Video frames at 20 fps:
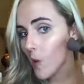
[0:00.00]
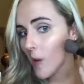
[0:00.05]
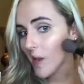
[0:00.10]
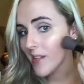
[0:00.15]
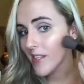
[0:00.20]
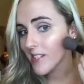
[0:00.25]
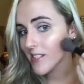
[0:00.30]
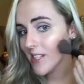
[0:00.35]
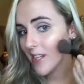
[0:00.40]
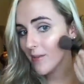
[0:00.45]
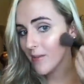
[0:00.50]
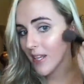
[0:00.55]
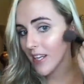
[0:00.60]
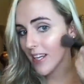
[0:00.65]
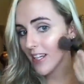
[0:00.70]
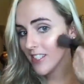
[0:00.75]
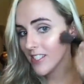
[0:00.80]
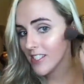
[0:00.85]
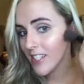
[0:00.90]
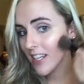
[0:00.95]
And then same
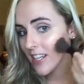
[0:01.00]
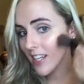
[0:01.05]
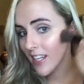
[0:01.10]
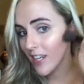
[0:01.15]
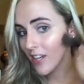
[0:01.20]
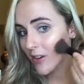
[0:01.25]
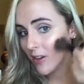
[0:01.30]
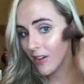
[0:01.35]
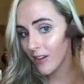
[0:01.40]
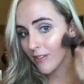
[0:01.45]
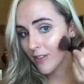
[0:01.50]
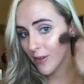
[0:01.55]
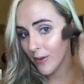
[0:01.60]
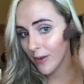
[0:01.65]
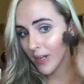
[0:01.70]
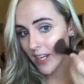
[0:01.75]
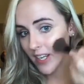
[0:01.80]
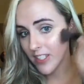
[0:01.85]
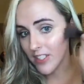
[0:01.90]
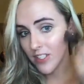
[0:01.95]
thing, I just kind of go over
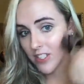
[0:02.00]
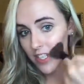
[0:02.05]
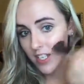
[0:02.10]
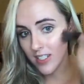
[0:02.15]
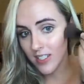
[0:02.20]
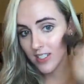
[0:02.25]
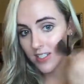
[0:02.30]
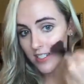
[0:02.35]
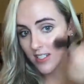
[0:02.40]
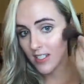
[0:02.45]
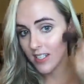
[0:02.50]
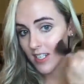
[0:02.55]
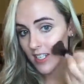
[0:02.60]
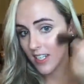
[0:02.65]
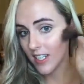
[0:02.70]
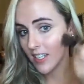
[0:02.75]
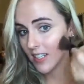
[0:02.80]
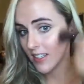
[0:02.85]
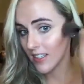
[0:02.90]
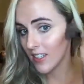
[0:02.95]
where I just
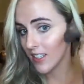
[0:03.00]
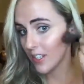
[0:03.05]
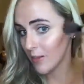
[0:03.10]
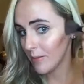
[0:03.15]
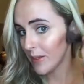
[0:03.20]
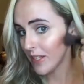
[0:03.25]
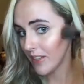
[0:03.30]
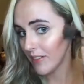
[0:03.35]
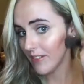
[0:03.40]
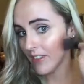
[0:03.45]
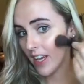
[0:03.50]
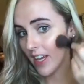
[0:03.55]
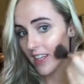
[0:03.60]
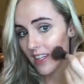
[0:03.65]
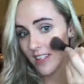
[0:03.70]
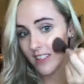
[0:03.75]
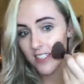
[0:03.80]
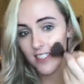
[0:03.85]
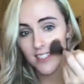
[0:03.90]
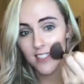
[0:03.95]
did a little bit of that,
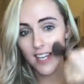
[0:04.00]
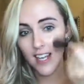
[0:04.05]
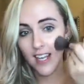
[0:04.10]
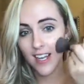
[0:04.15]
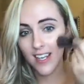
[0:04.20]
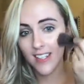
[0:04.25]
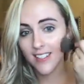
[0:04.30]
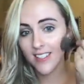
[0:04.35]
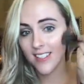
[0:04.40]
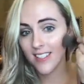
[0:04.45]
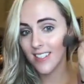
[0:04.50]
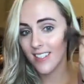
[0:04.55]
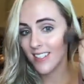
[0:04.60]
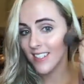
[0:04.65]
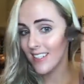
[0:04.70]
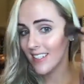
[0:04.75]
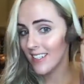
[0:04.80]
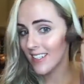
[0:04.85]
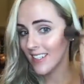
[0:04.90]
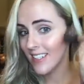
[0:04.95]
and it just adds
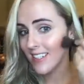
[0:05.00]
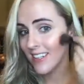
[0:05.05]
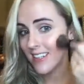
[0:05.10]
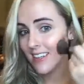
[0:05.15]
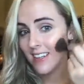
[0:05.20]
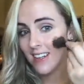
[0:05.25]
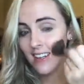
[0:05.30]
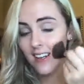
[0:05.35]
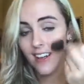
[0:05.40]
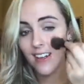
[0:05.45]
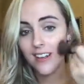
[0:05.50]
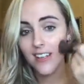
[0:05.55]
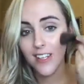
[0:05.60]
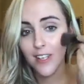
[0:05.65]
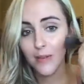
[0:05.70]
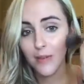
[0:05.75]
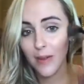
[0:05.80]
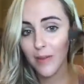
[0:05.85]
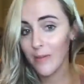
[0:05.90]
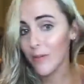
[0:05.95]
a
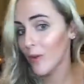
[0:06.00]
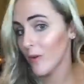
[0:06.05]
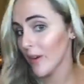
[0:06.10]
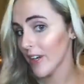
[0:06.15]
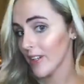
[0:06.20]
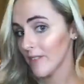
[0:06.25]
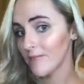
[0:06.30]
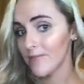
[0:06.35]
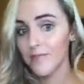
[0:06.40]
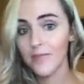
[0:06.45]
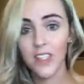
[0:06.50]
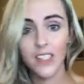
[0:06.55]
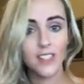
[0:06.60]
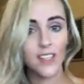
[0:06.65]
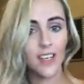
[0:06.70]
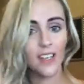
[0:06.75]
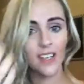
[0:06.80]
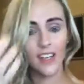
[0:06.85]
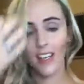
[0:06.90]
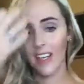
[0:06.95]
little bit more because
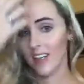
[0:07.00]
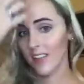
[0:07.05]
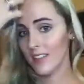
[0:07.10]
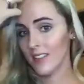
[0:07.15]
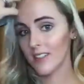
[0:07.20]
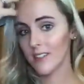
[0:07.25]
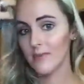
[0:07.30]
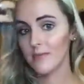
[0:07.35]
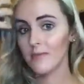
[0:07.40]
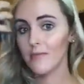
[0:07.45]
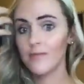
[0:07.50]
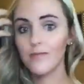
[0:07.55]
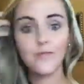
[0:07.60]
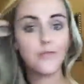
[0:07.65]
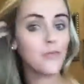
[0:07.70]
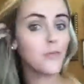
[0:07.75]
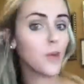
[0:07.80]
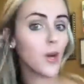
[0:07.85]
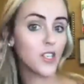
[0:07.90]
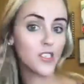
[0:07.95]
I like
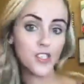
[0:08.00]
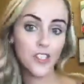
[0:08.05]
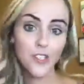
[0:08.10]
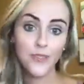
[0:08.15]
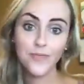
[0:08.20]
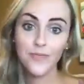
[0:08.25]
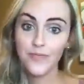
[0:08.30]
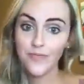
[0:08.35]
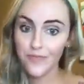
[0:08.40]
bronzer.